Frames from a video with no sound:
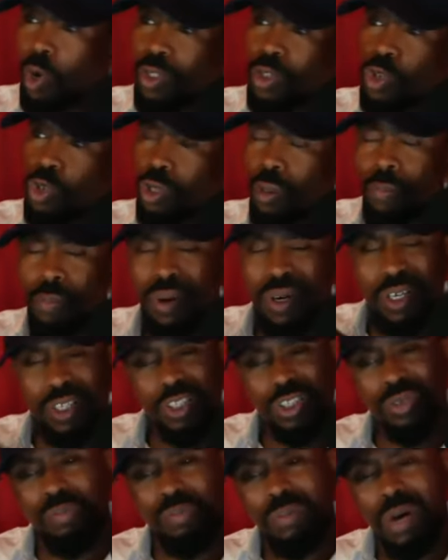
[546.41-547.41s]
into the book of
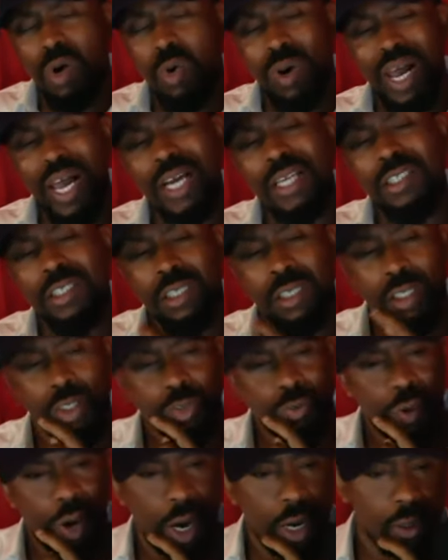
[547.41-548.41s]
Shemot,
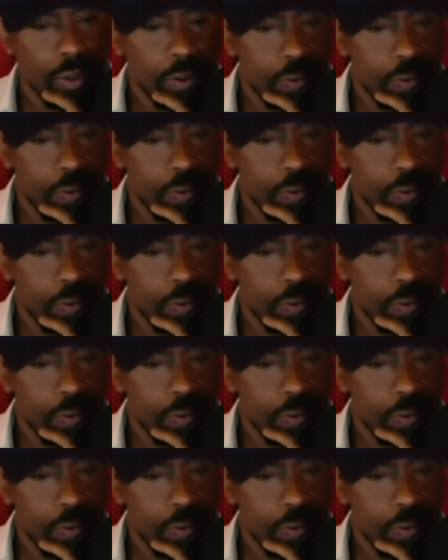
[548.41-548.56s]
Exodus, right?